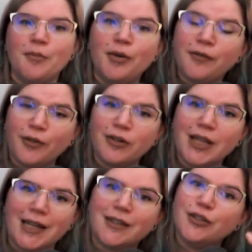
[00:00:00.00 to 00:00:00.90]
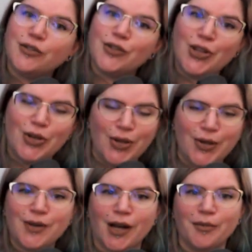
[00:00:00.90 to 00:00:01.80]
But for like the
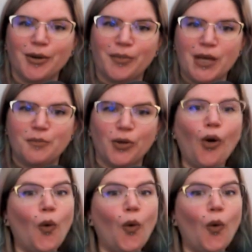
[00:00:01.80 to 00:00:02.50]
newcomer people,